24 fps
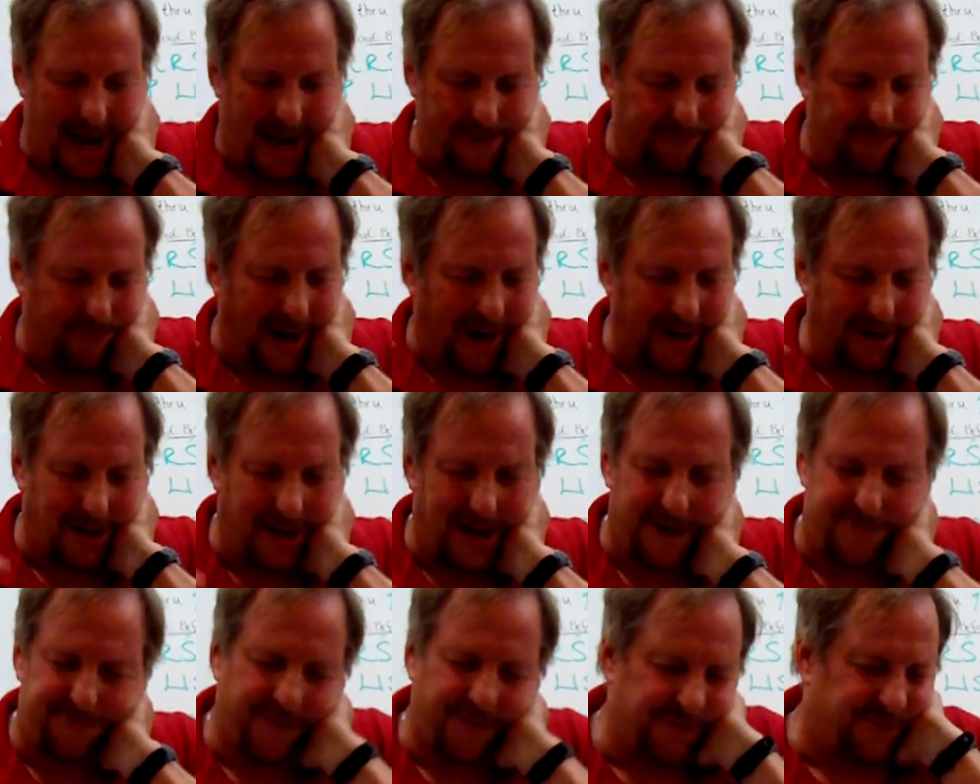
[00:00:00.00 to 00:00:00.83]
my
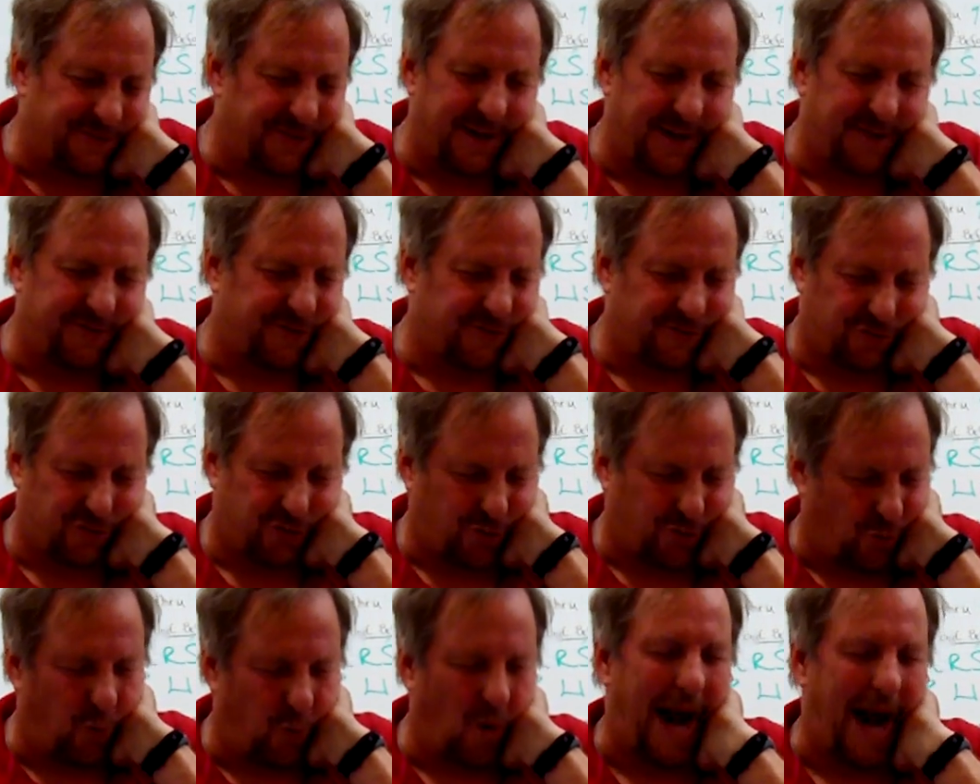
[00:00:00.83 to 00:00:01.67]
life is just
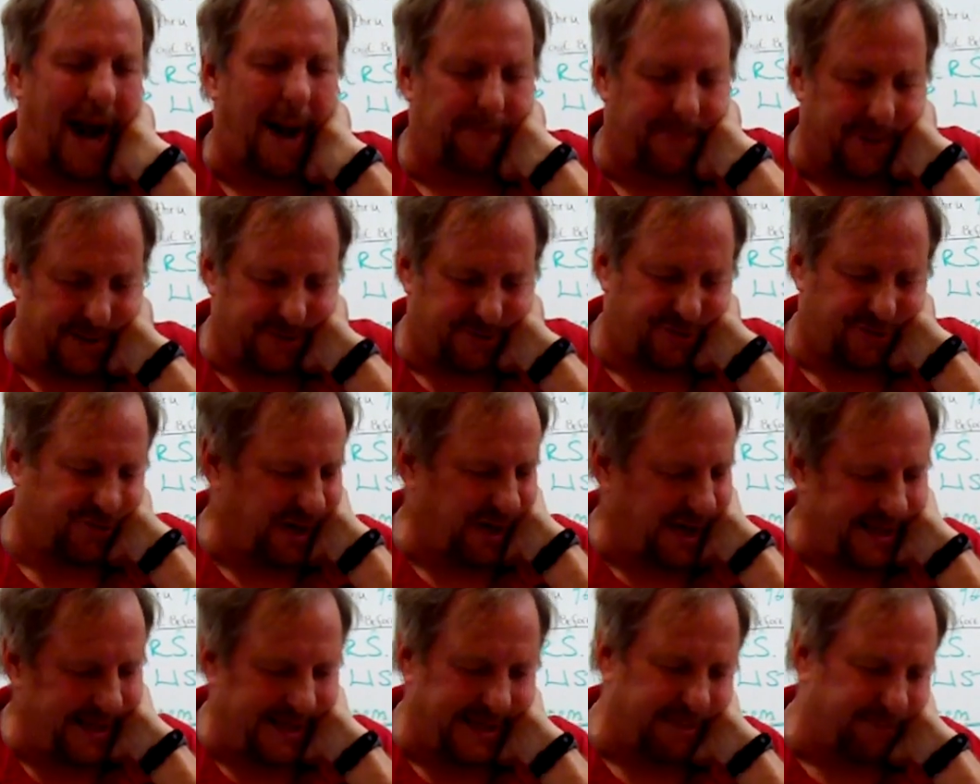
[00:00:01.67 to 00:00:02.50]
crappy,
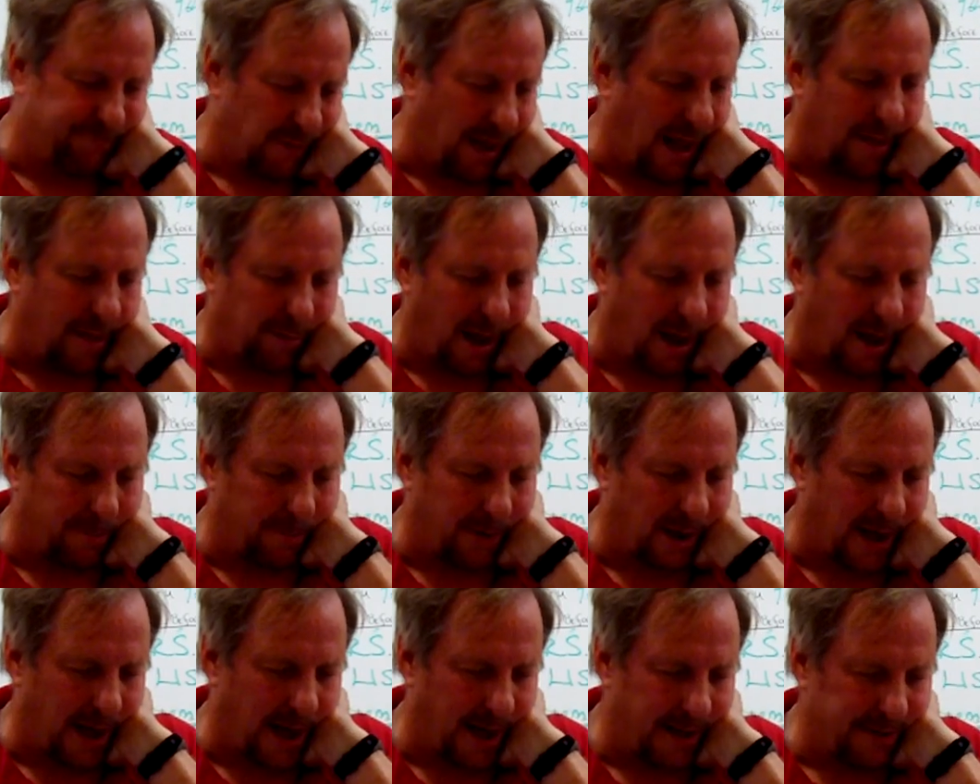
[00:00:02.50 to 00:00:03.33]
shitty, blah, blah,
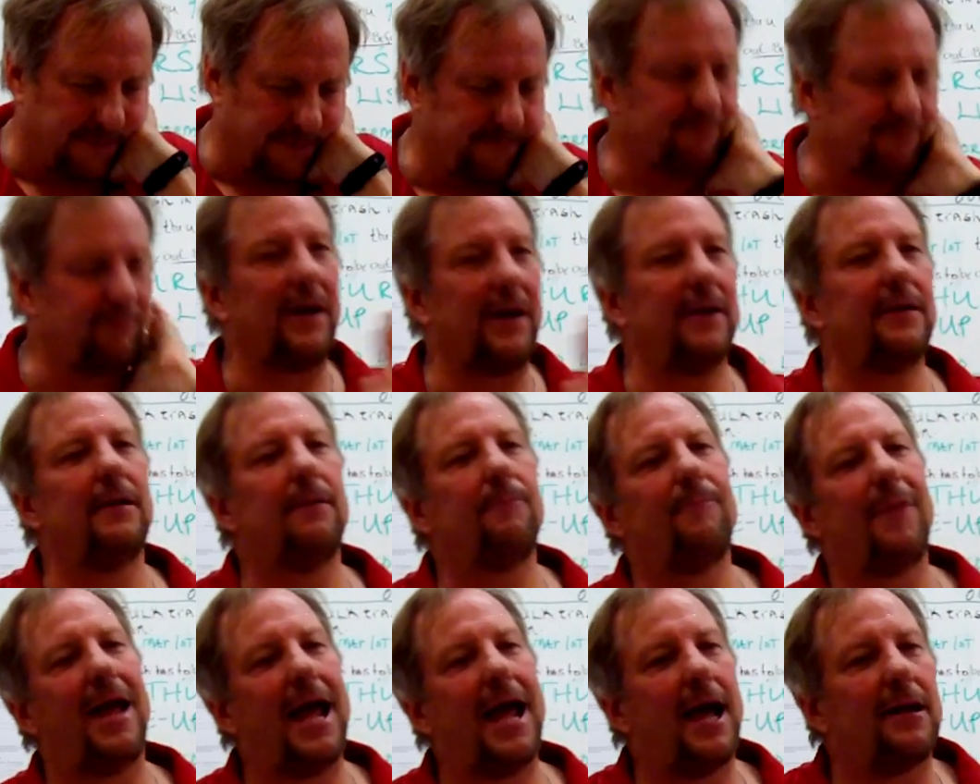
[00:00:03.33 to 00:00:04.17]
blah. But
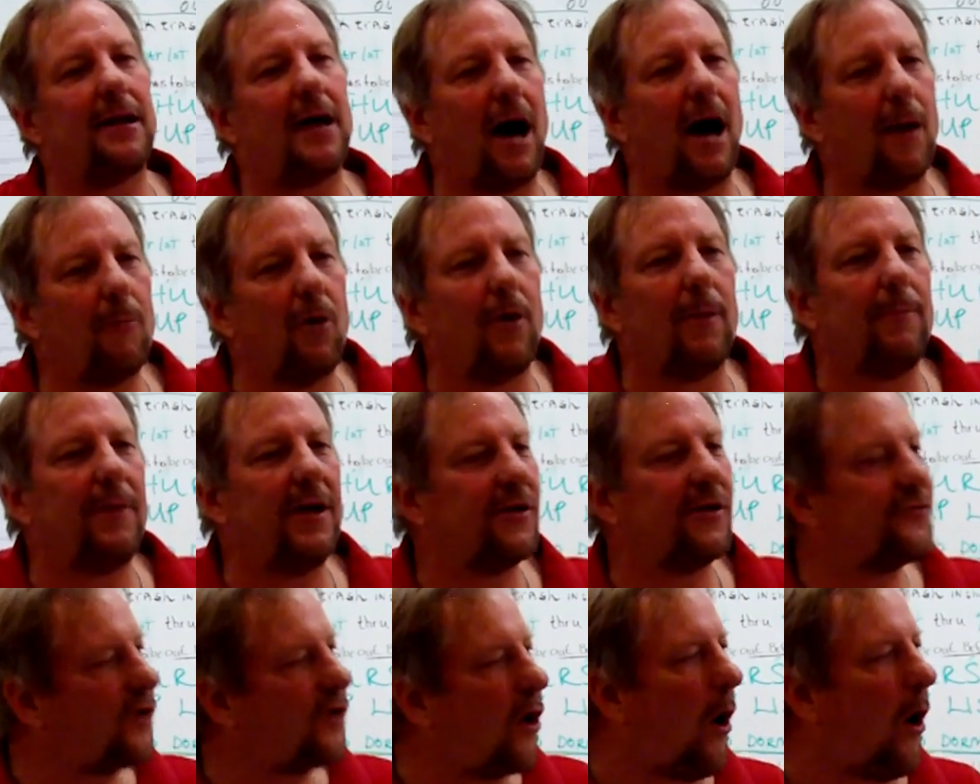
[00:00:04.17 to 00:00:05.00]
man, I'm going to
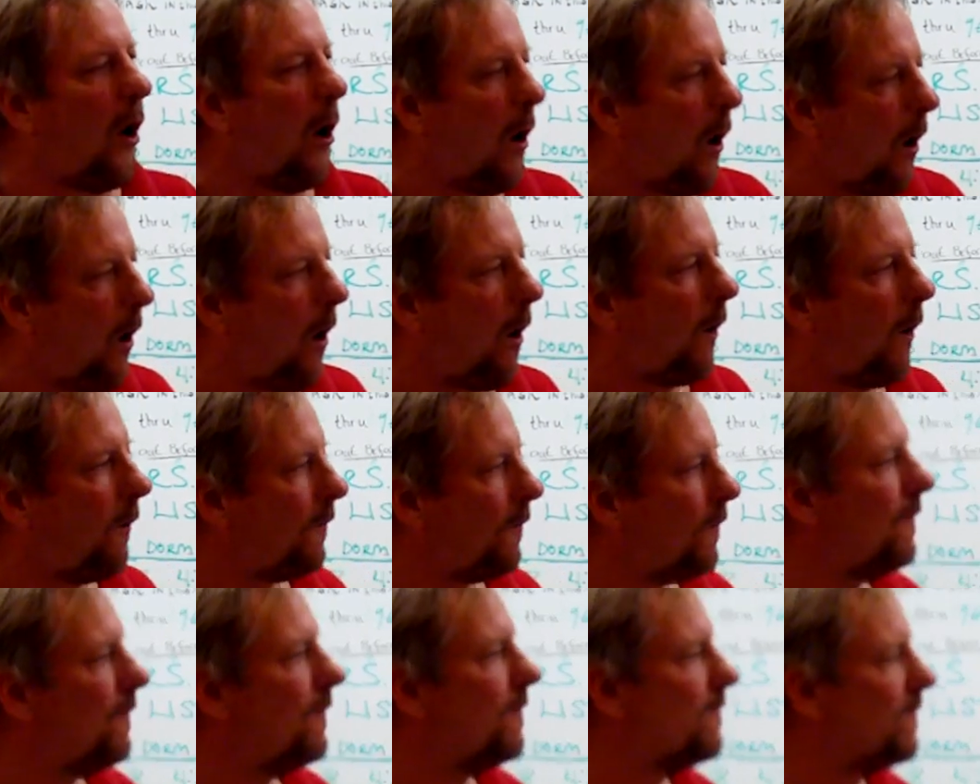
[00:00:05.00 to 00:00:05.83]
miss all
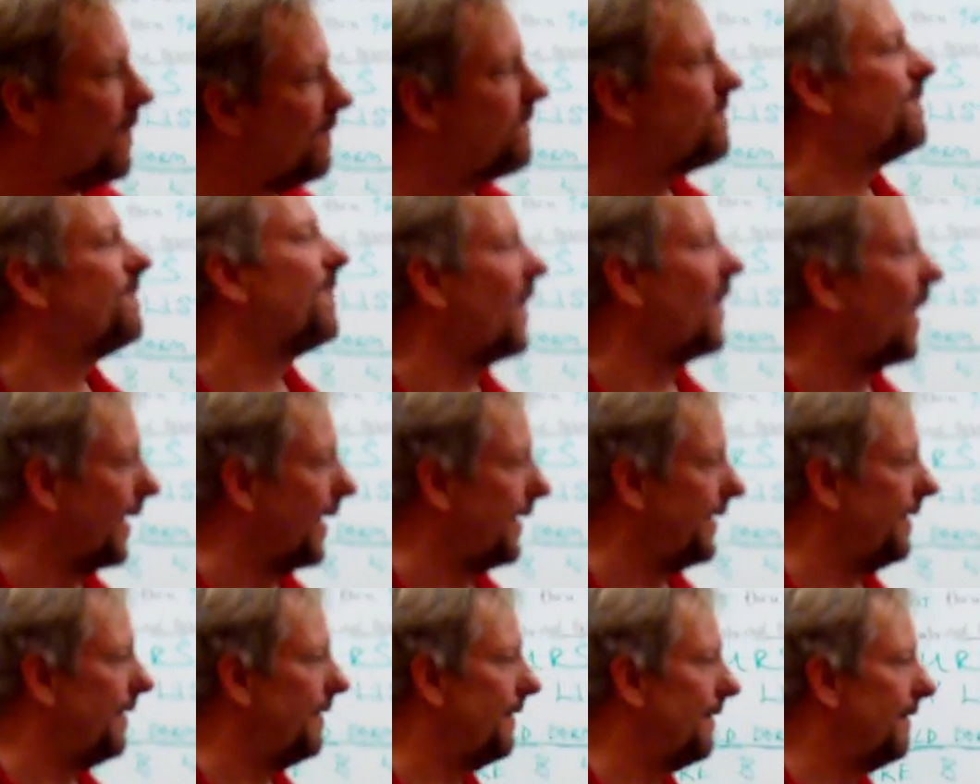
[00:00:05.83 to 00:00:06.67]
the fun.
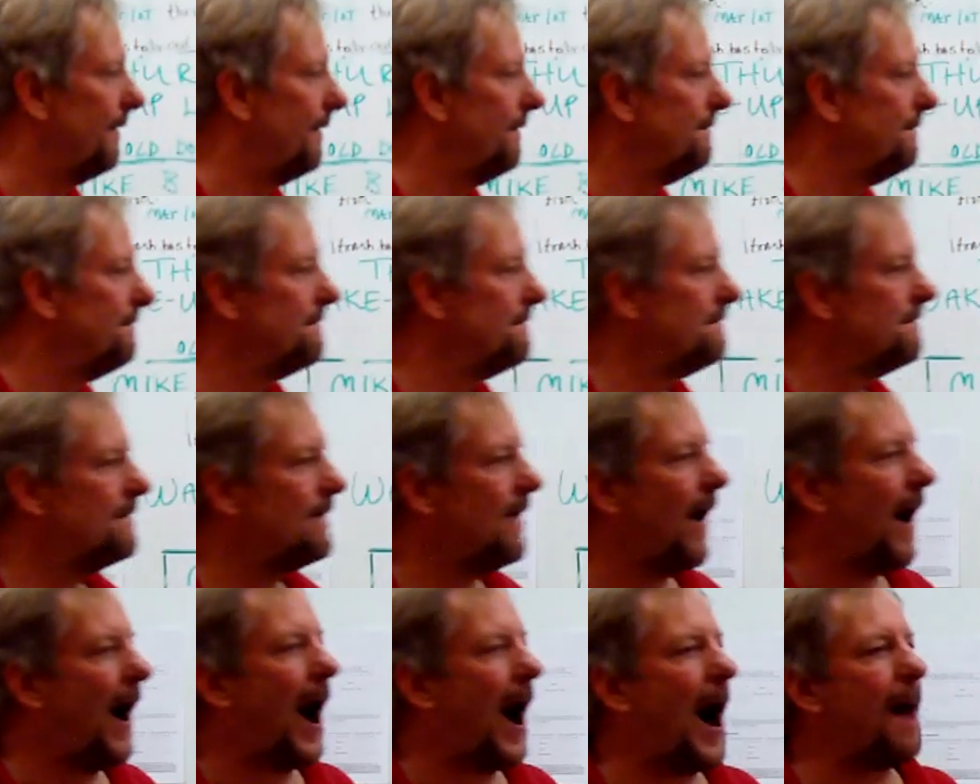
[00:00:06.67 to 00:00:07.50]

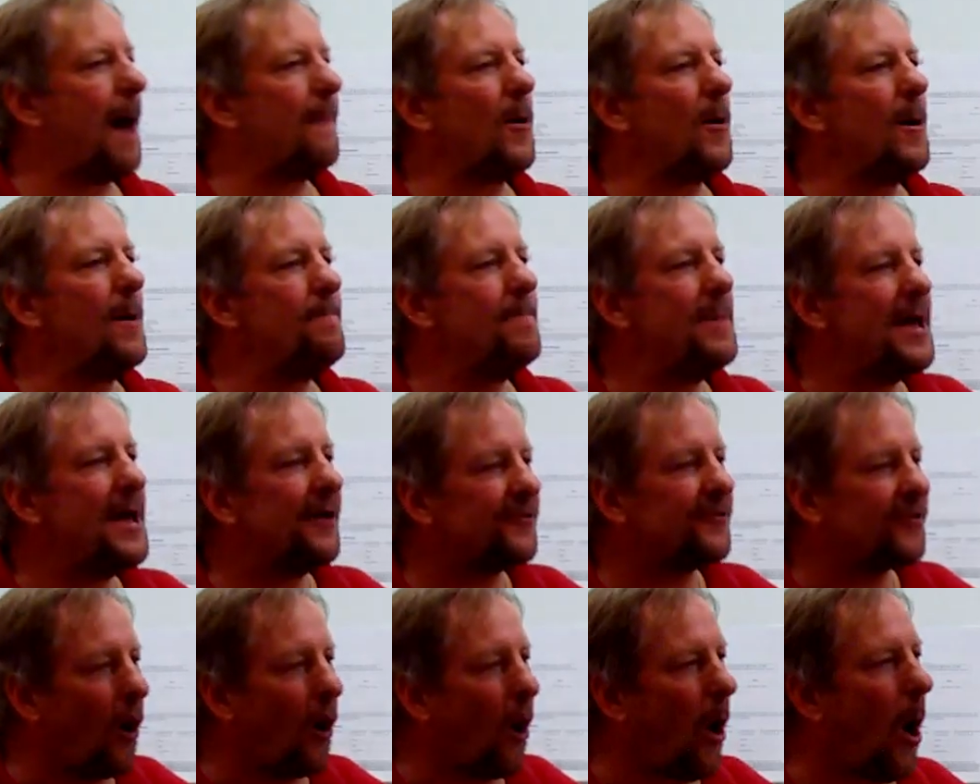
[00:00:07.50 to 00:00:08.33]
I'm going to
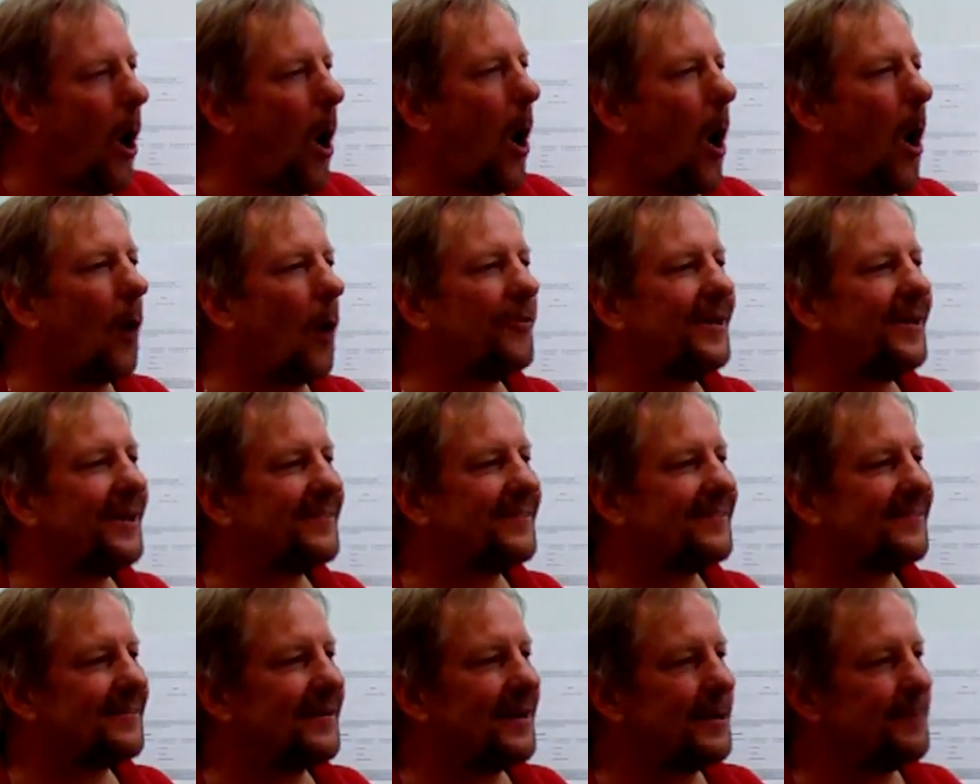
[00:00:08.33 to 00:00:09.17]
miss all the
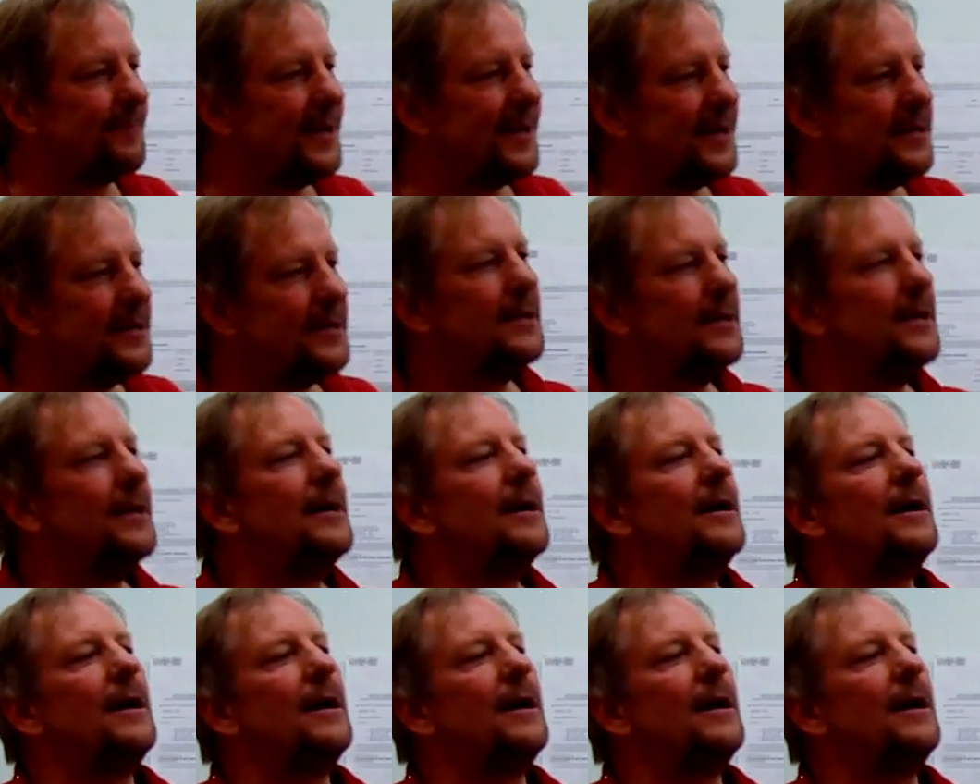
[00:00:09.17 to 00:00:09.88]
excitement.